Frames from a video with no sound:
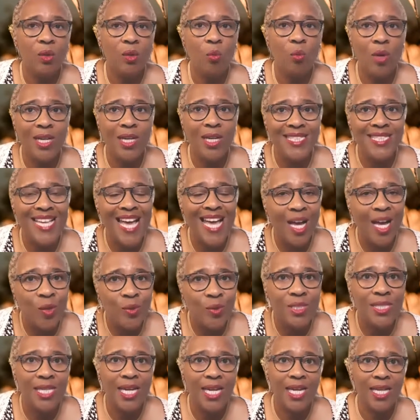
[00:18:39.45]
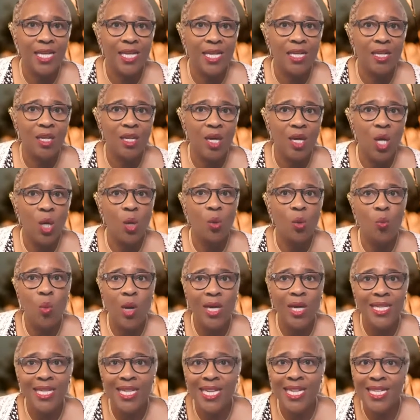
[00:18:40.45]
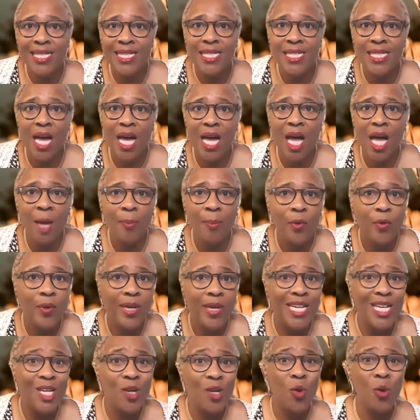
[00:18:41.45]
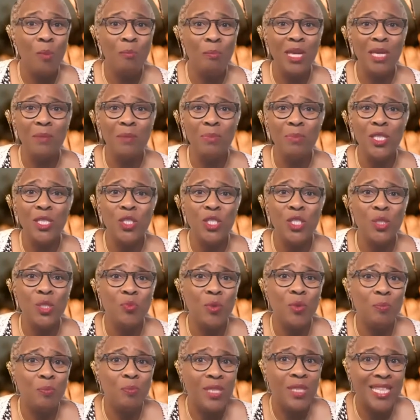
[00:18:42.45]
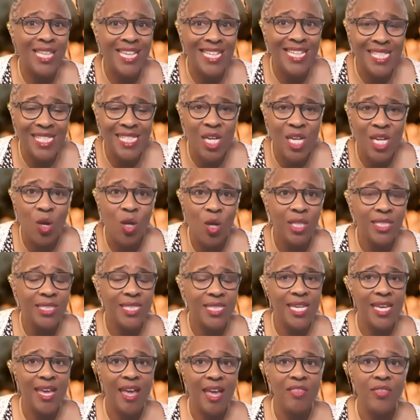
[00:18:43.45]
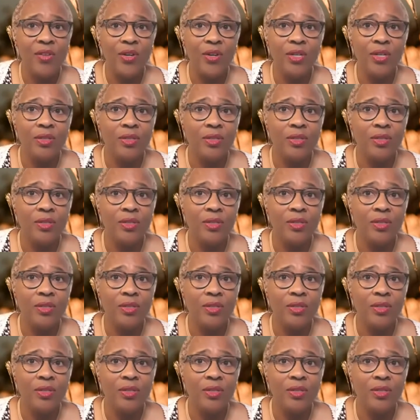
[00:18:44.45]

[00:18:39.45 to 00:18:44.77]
what's outdated, what needs upgrading or maybe just replacing altogether.